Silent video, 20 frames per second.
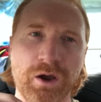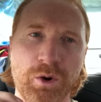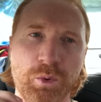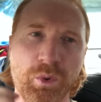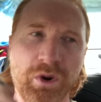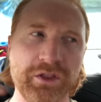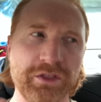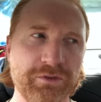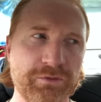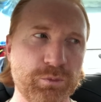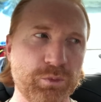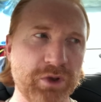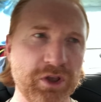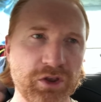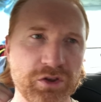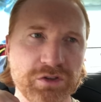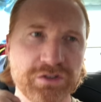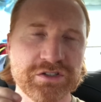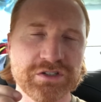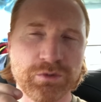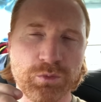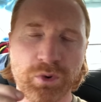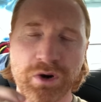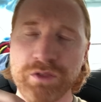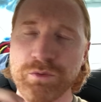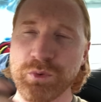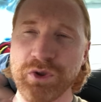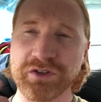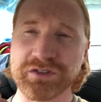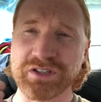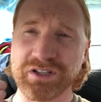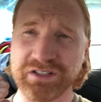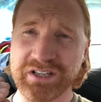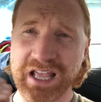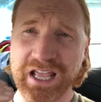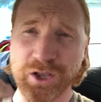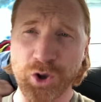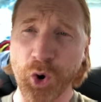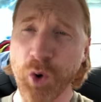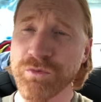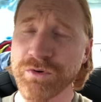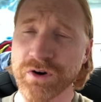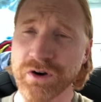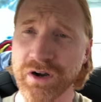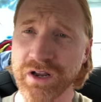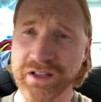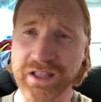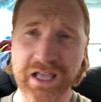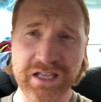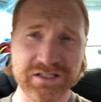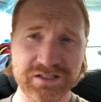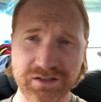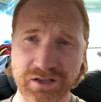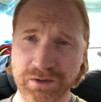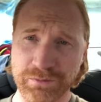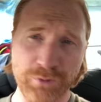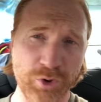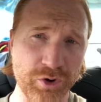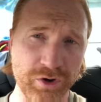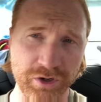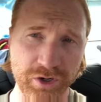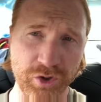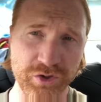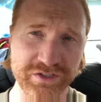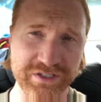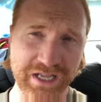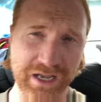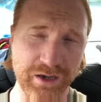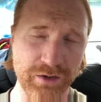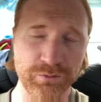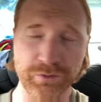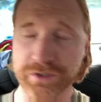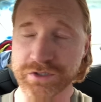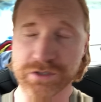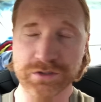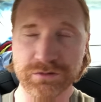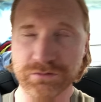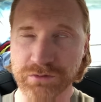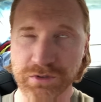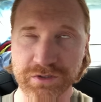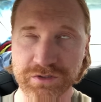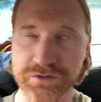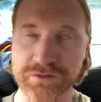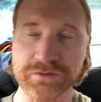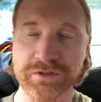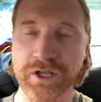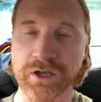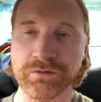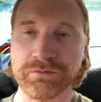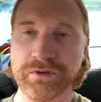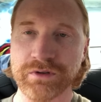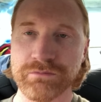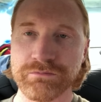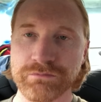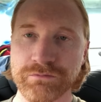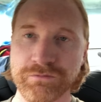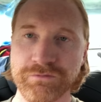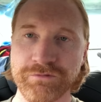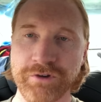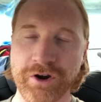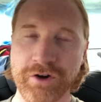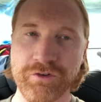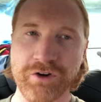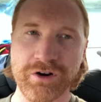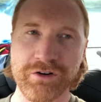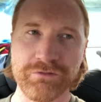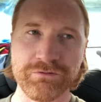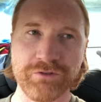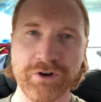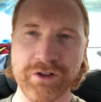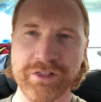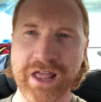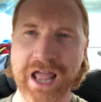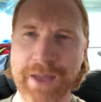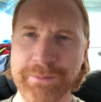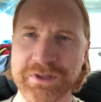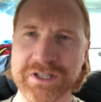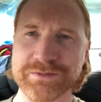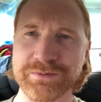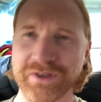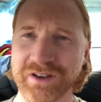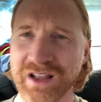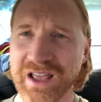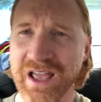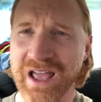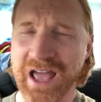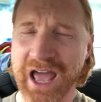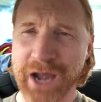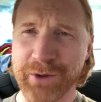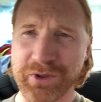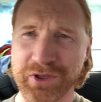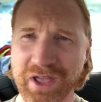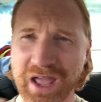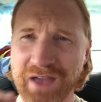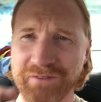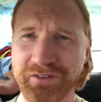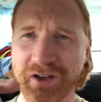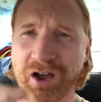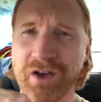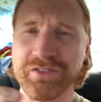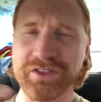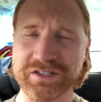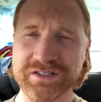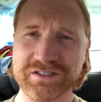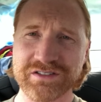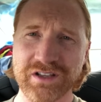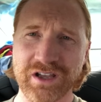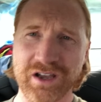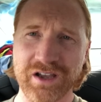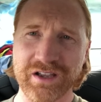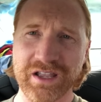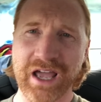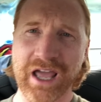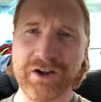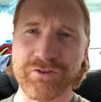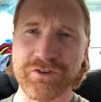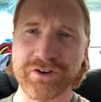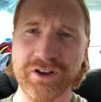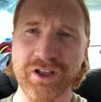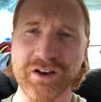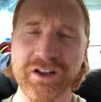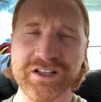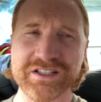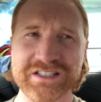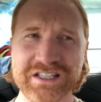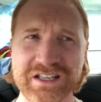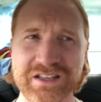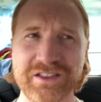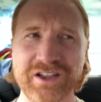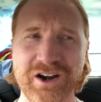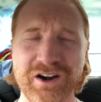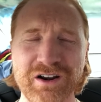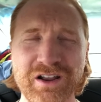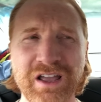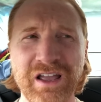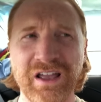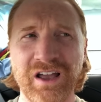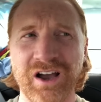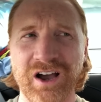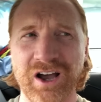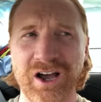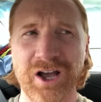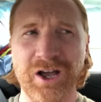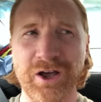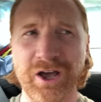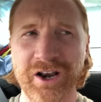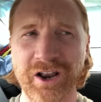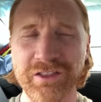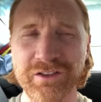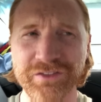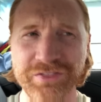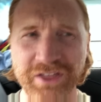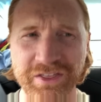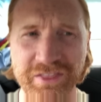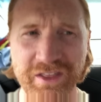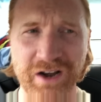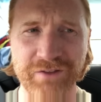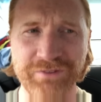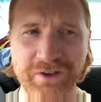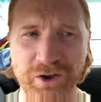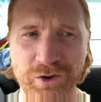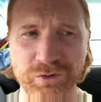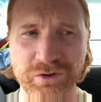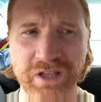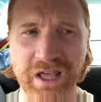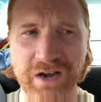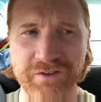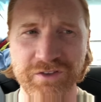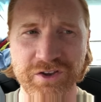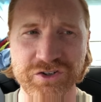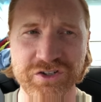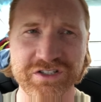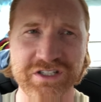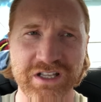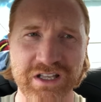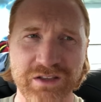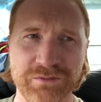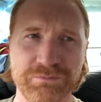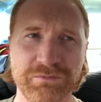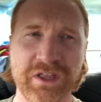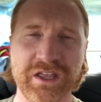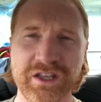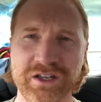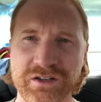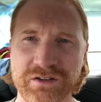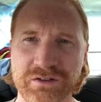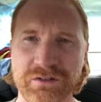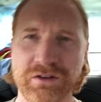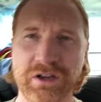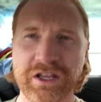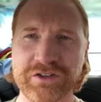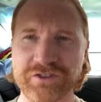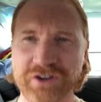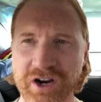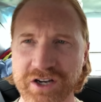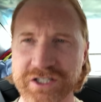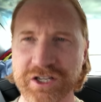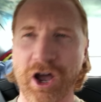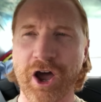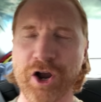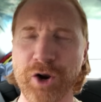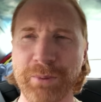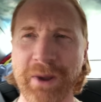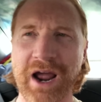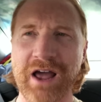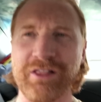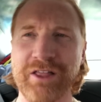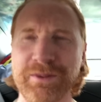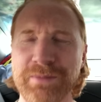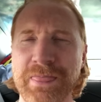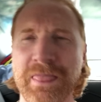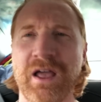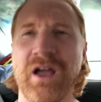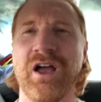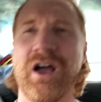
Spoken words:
One of the wheels can take over in case a motor goes down, which is, you know, very rarely happens. But anyway, you have all this kind of redundancy there. Another thing that I found kind of interesting in as regards to Autopilot,